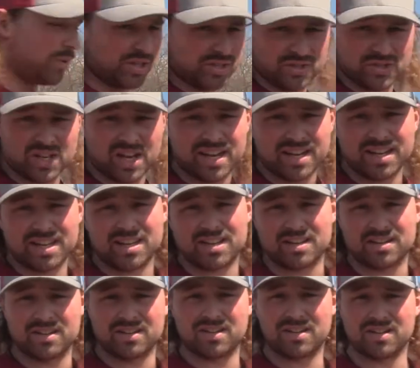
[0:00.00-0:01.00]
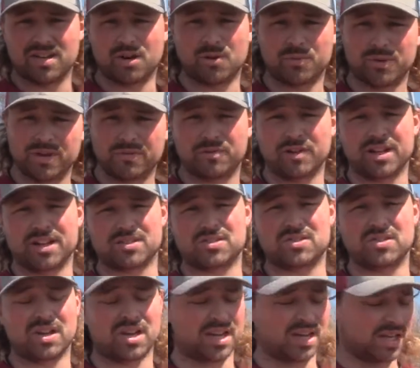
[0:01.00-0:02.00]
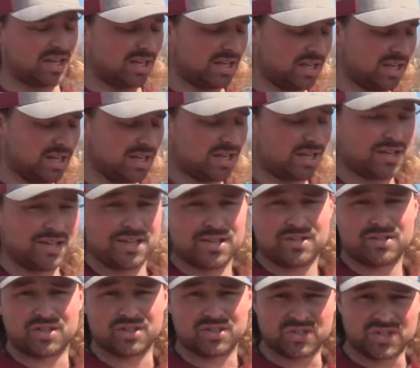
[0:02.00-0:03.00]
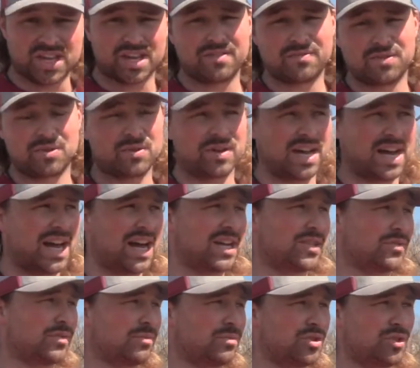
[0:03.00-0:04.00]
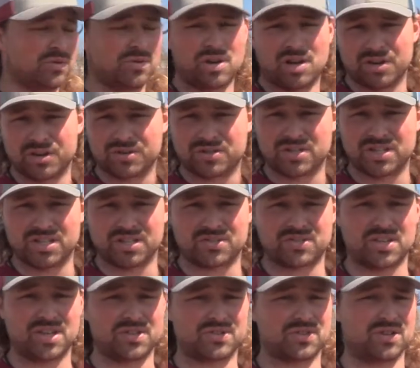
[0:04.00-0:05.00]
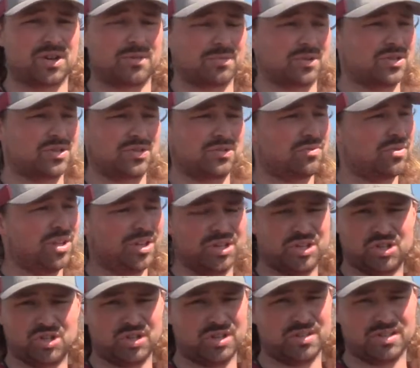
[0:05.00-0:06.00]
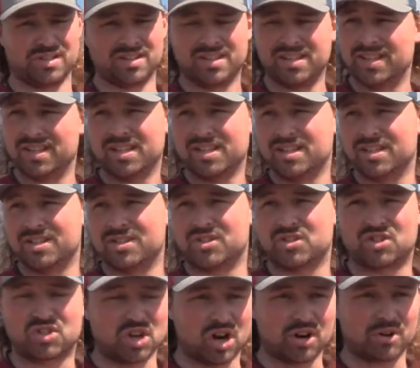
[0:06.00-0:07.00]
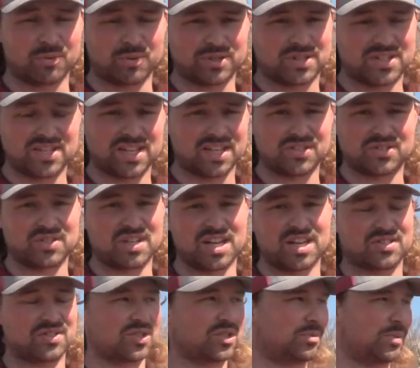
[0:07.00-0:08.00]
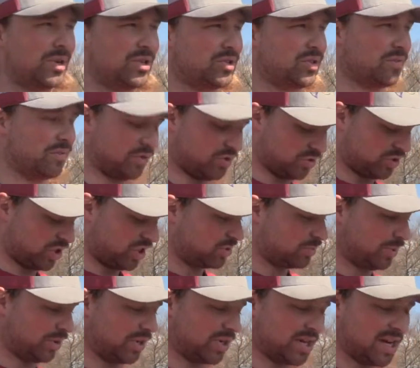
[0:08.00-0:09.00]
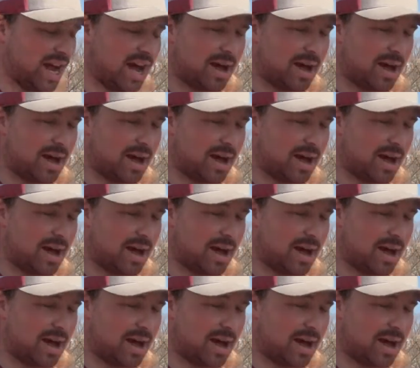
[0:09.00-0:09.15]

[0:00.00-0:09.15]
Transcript: we sight in a reflex sight to save you guys from shooting all your TSS up, because you really shouldn't start with TSS, especially if you're just putting an